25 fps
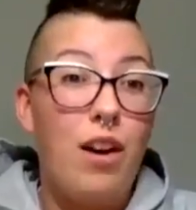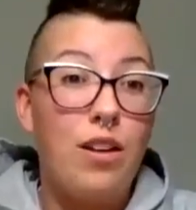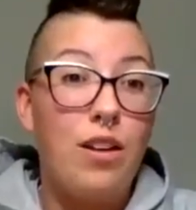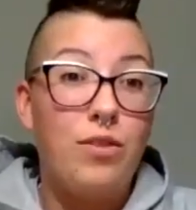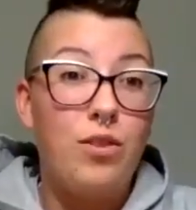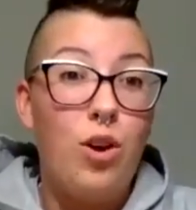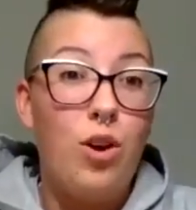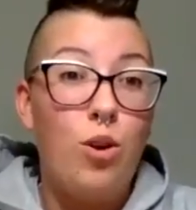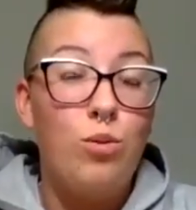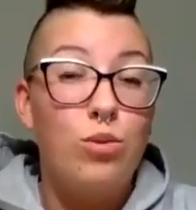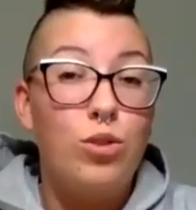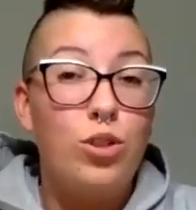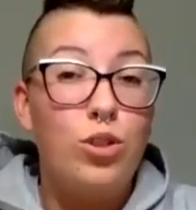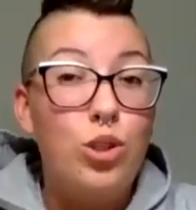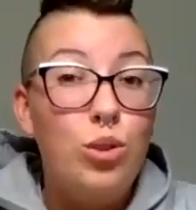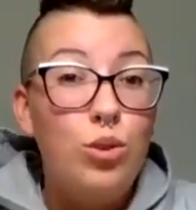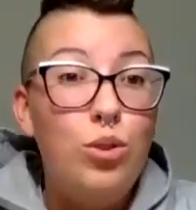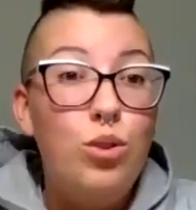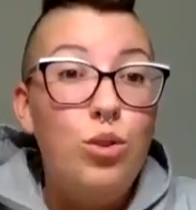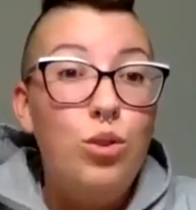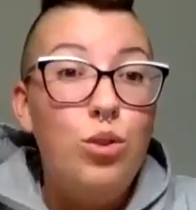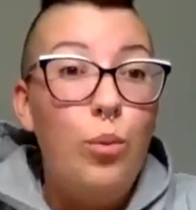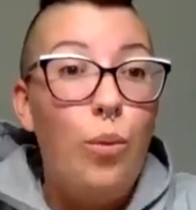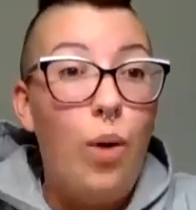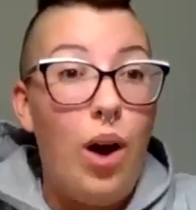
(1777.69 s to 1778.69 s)
And I said, I
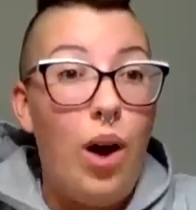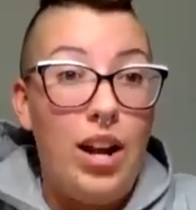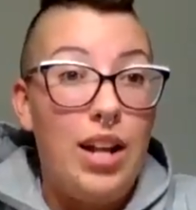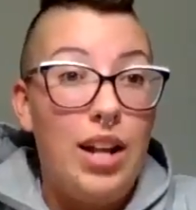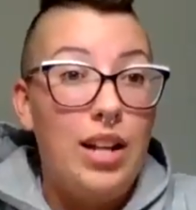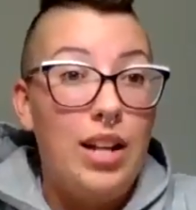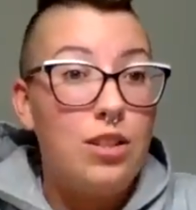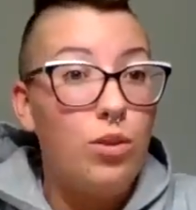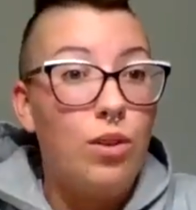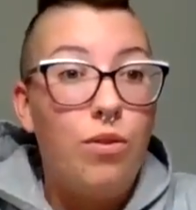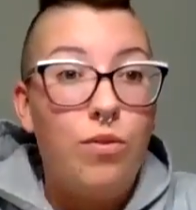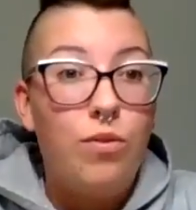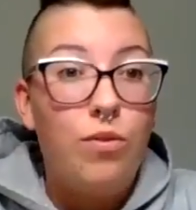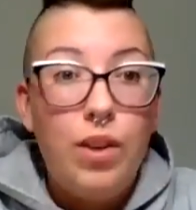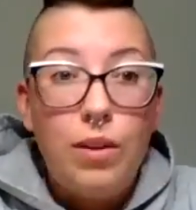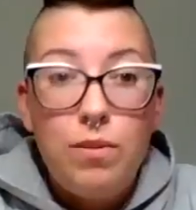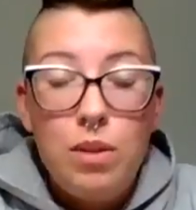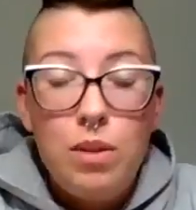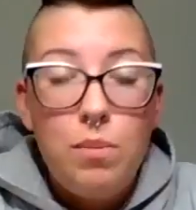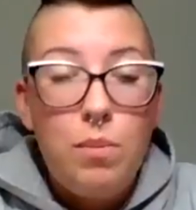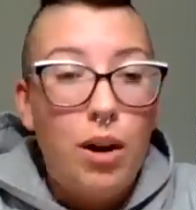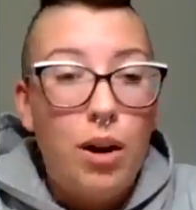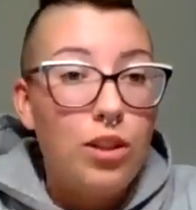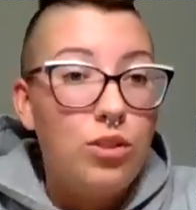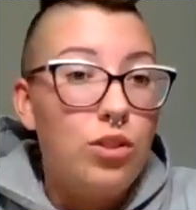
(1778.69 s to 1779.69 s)
have one more half off
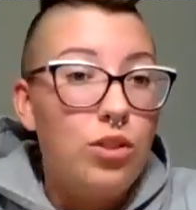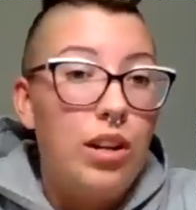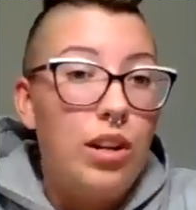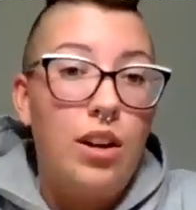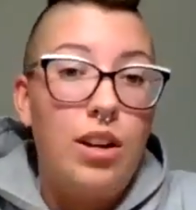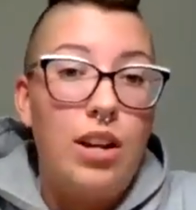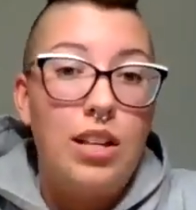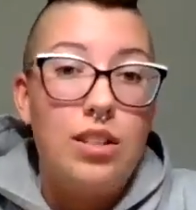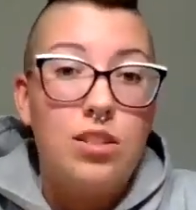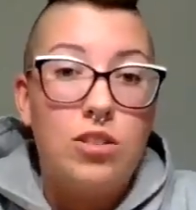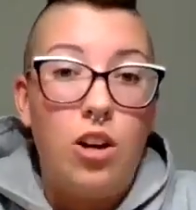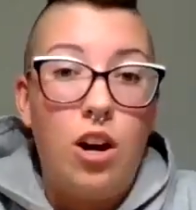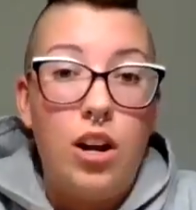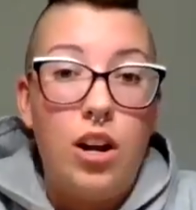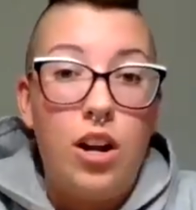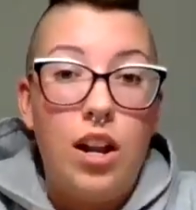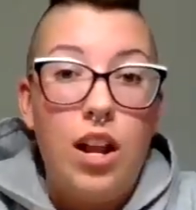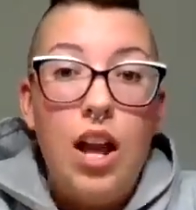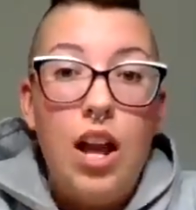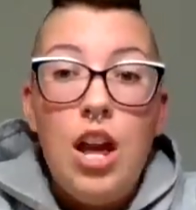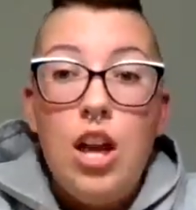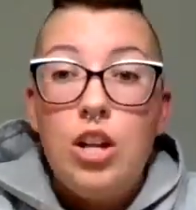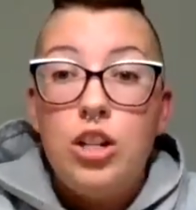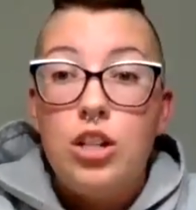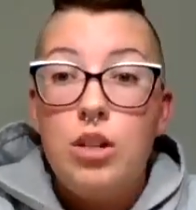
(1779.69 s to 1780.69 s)
code. Do you want it? It's only
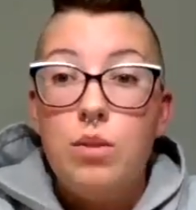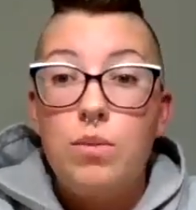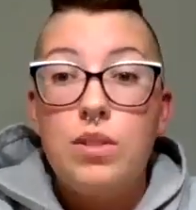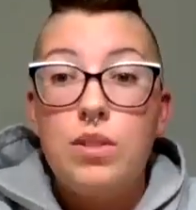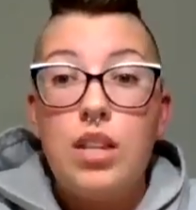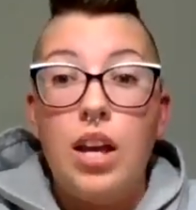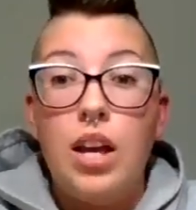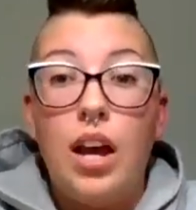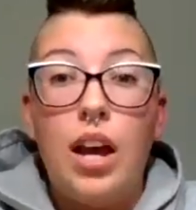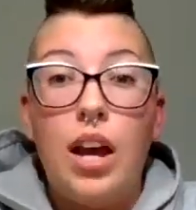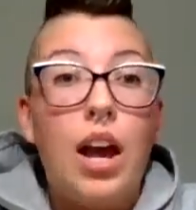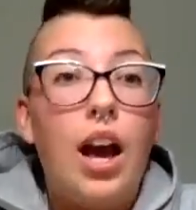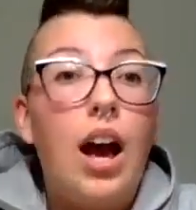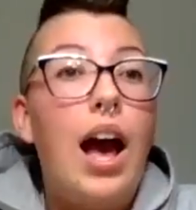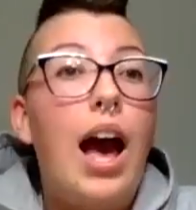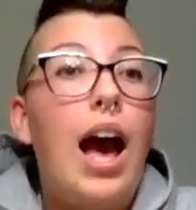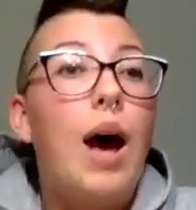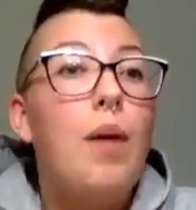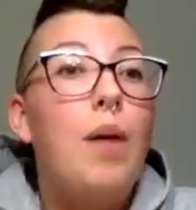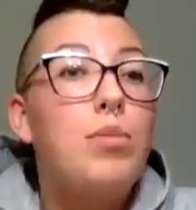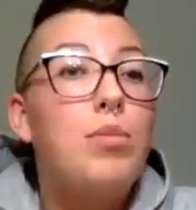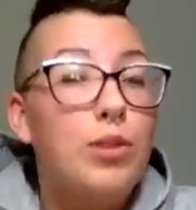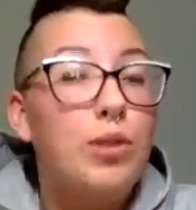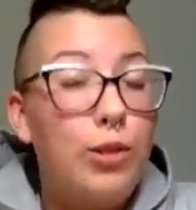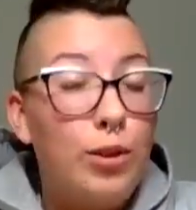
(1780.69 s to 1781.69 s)
$50 right now to get started.